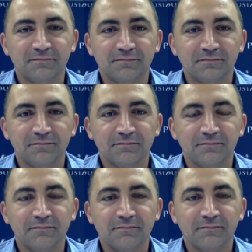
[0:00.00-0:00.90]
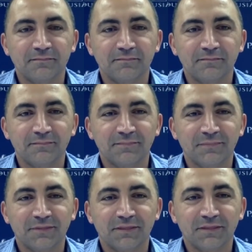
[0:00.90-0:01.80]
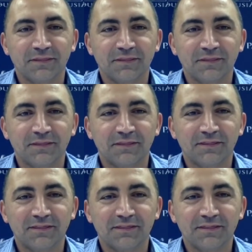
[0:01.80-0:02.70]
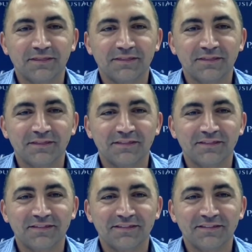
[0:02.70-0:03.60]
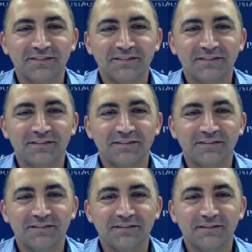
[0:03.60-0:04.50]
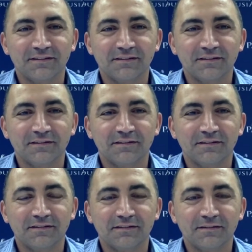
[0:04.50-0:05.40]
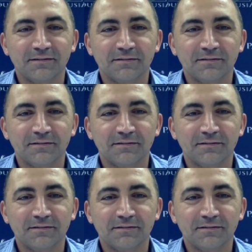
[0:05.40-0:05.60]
No words are spoken by the person on screen.